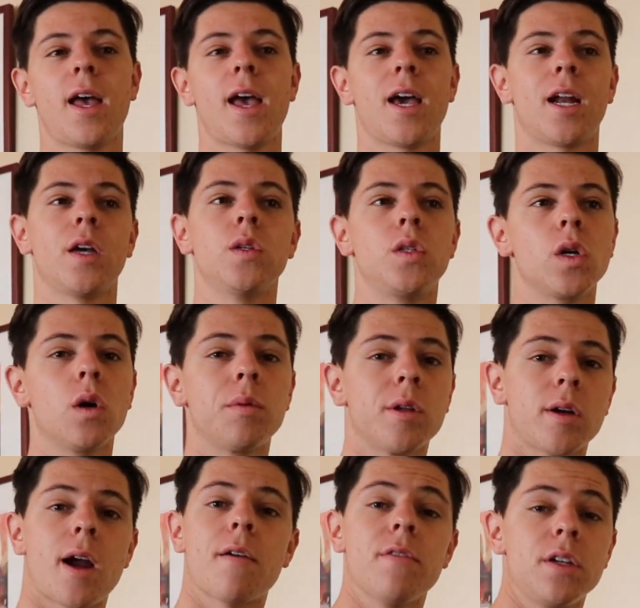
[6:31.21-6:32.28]
And I used to go up
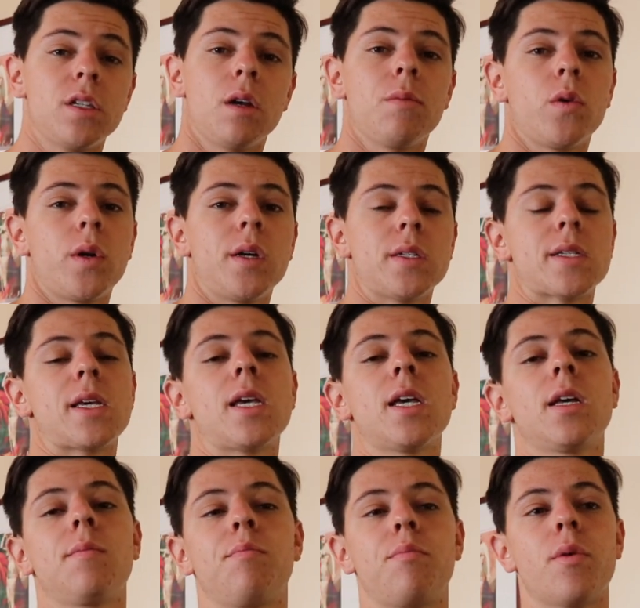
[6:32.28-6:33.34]
there every summer when I was a
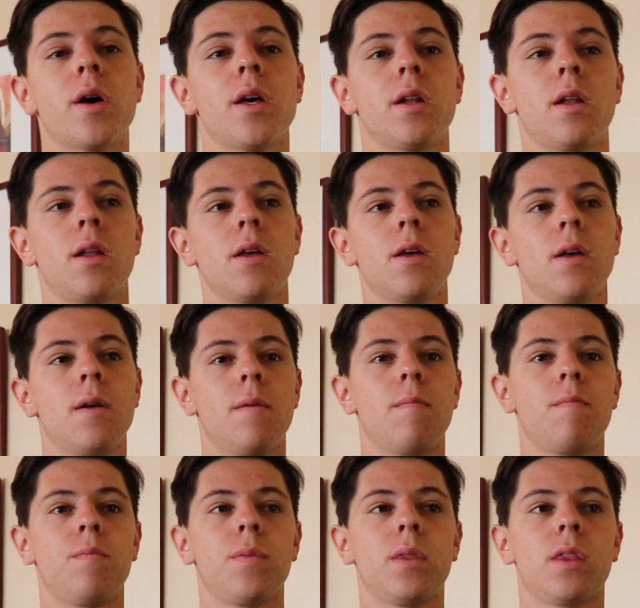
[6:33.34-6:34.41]
kid, but
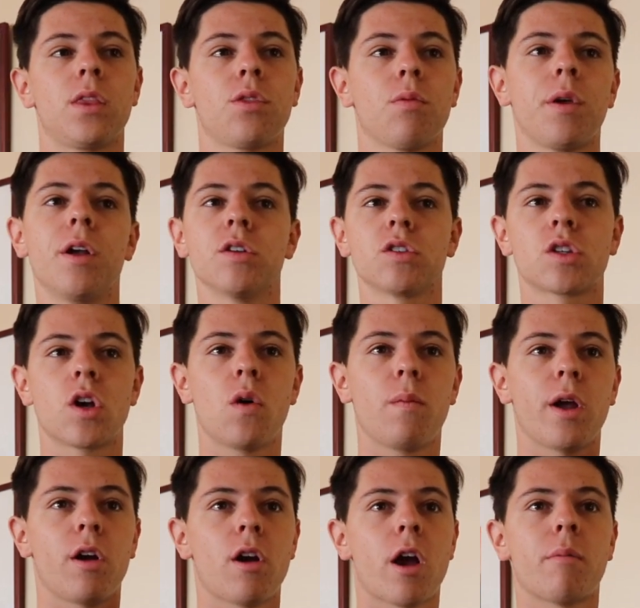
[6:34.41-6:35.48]
three years ago
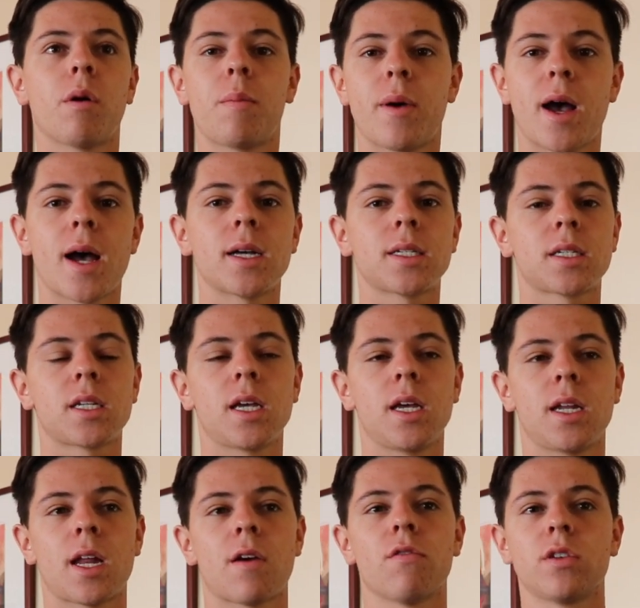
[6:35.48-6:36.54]
my grandma passed,
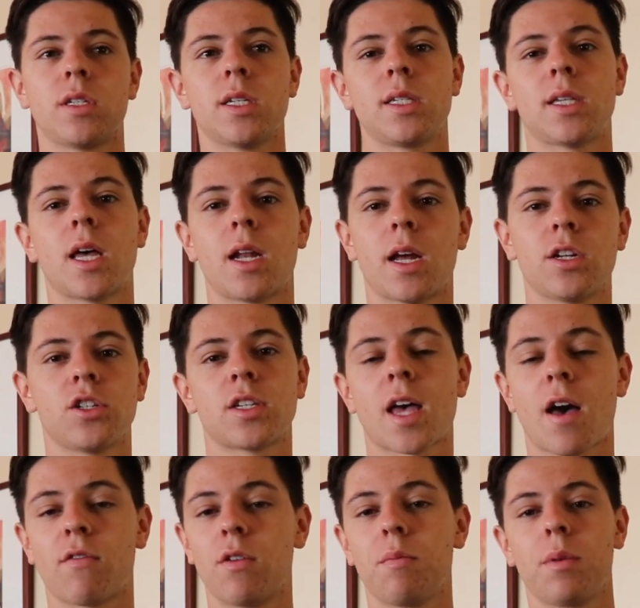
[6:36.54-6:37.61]
and ever since then I just
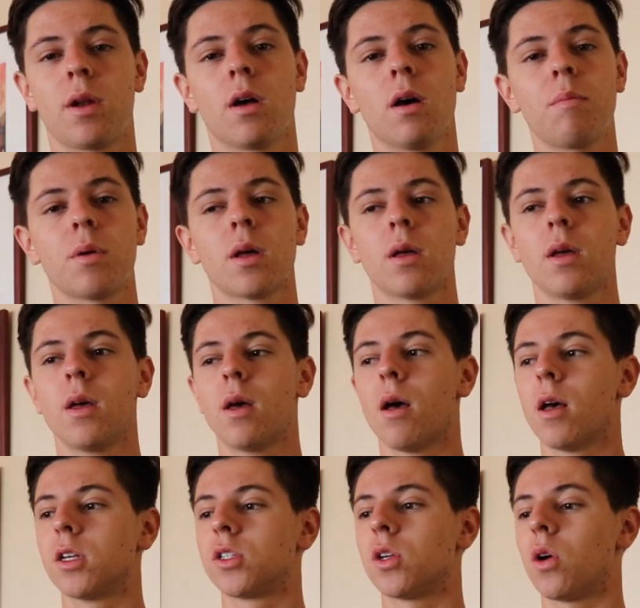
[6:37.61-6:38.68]
haven't been up.
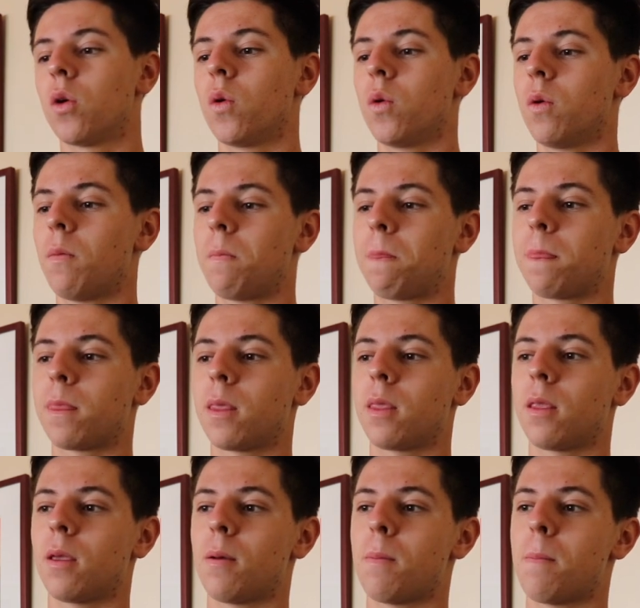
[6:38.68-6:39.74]
So
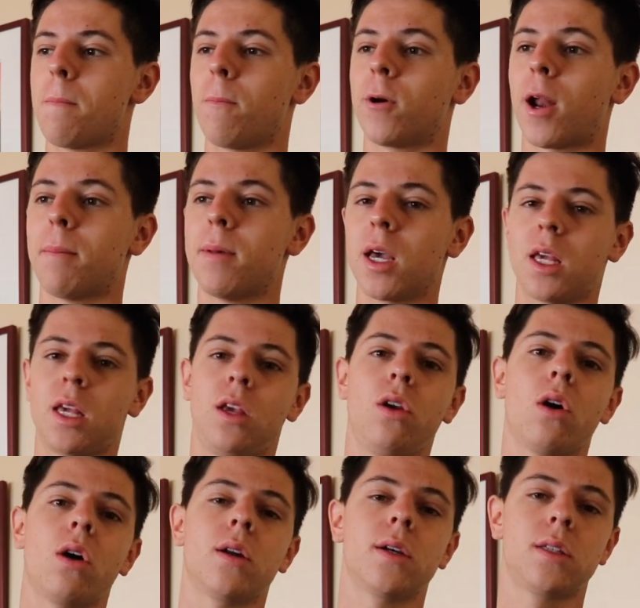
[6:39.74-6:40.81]
when I met
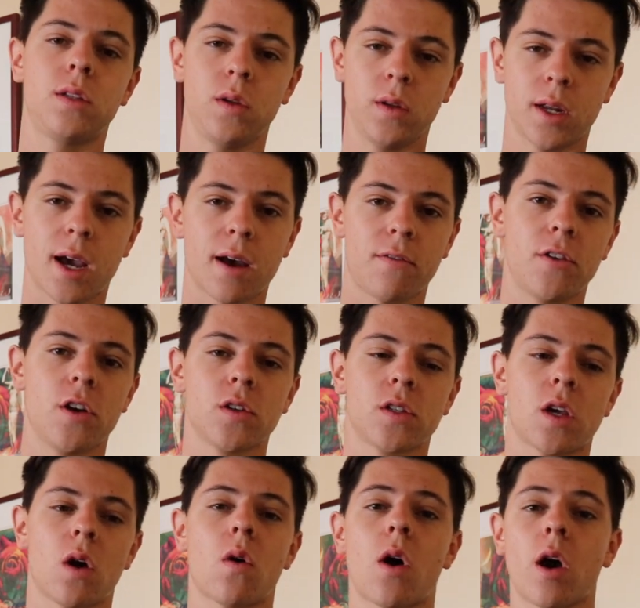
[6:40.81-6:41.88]
Kiana two and a half years
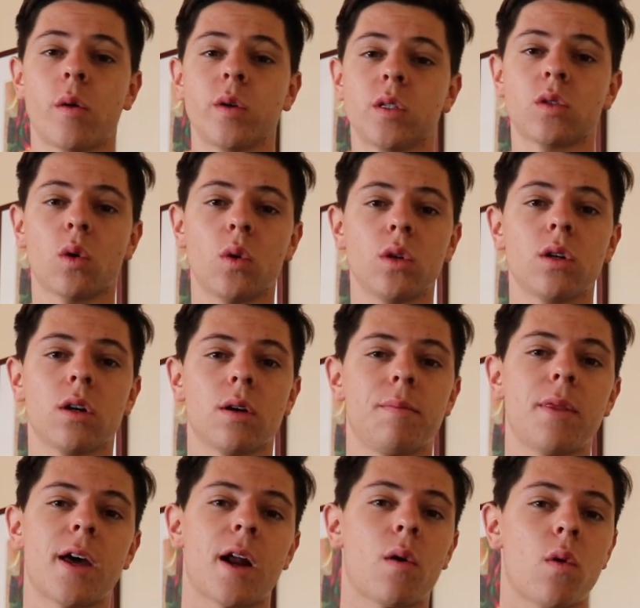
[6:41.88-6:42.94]
ago, I always told her
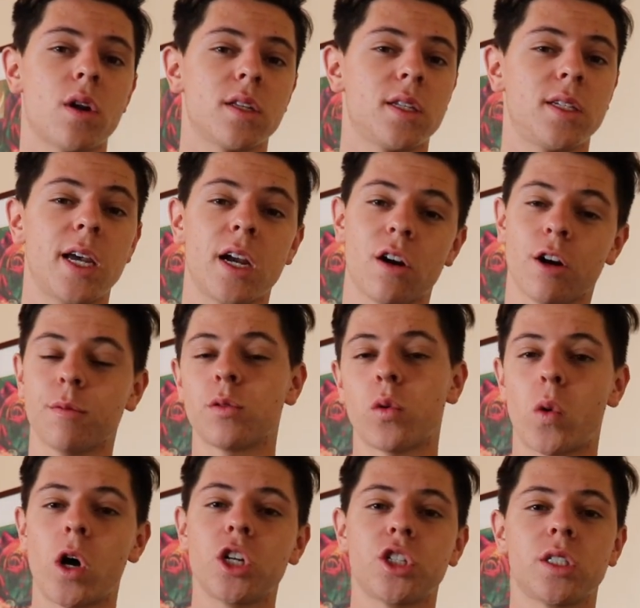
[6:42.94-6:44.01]
that I wanted to take her up to
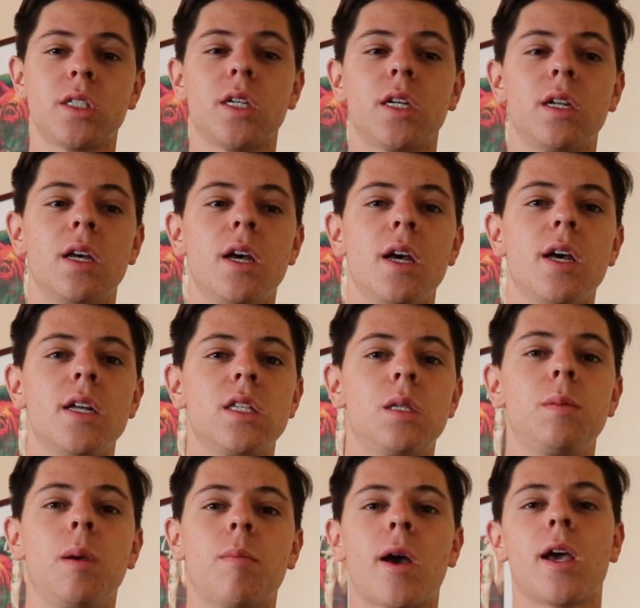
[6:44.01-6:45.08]
Washington
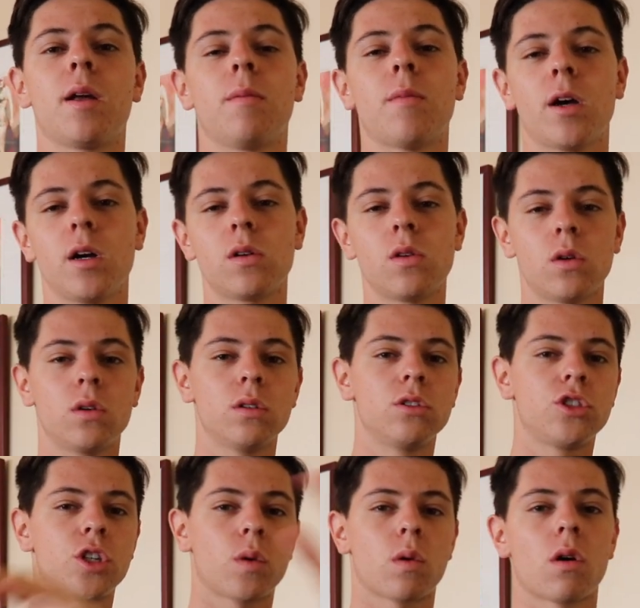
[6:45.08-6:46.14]
to meet my aunt and my uncle
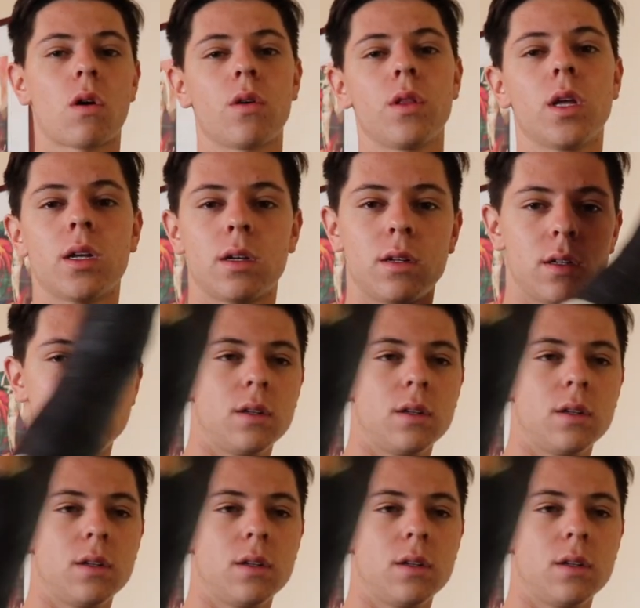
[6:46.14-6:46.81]
and show her all the